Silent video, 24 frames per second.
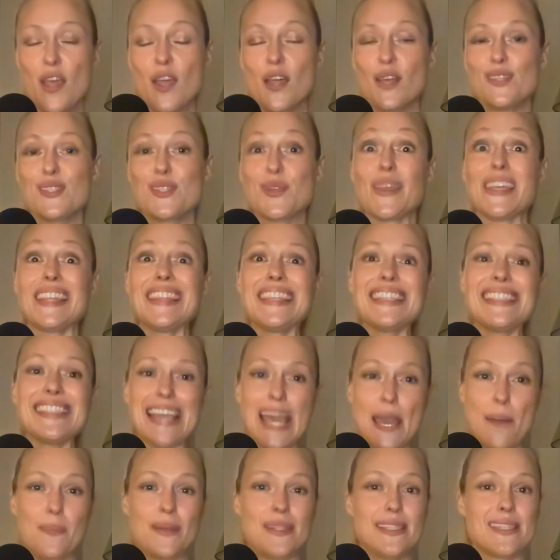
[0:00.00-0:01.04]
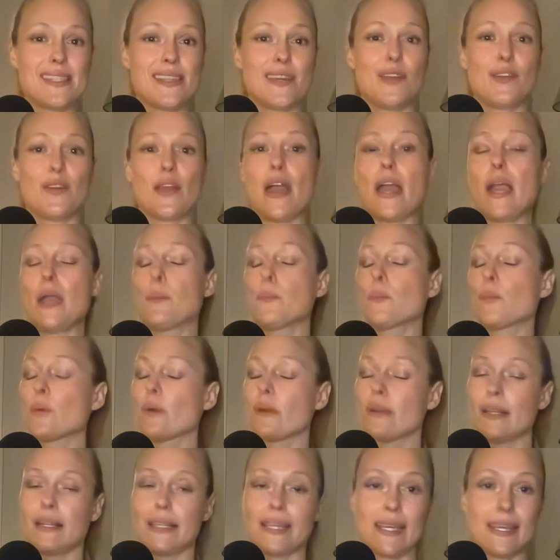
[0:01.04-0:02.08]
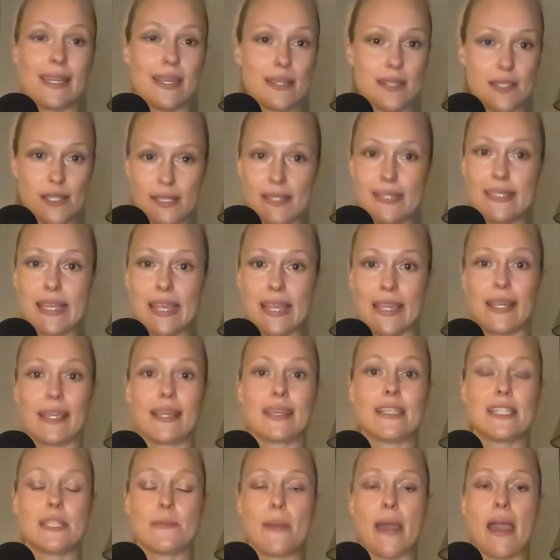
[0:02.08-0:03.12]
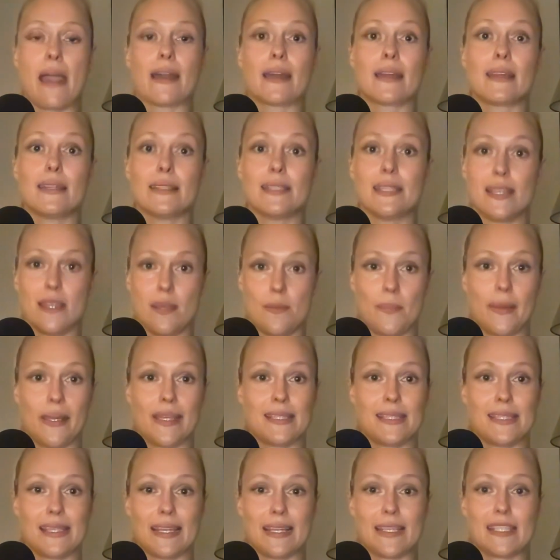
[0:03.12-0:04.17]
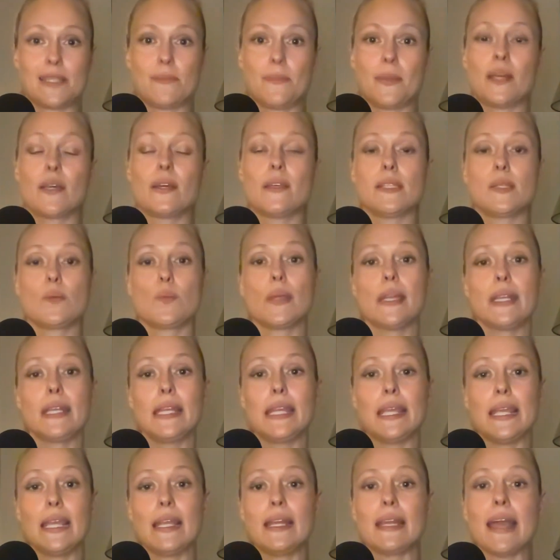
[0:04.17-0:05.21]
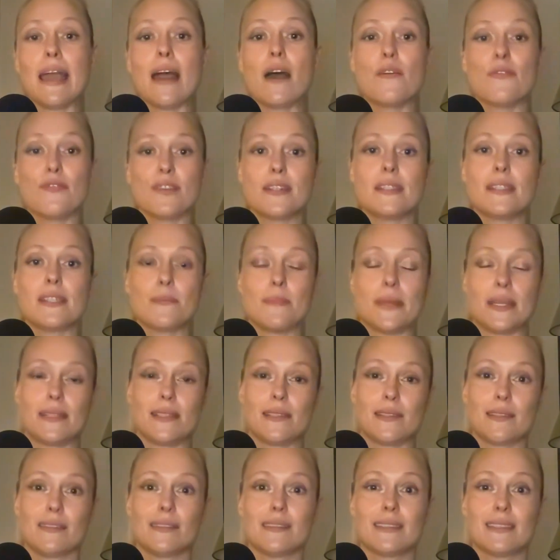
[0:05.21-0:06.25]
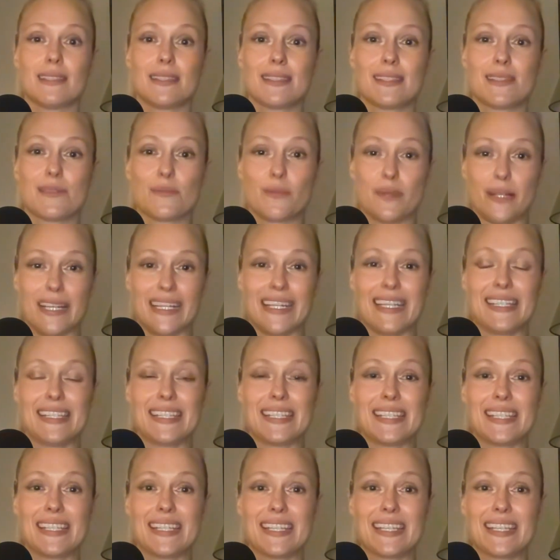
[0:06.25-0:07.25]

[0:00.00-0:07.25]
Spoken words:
So in this episode, I'm really just taking us back to the basics because we need our fundamentals, right?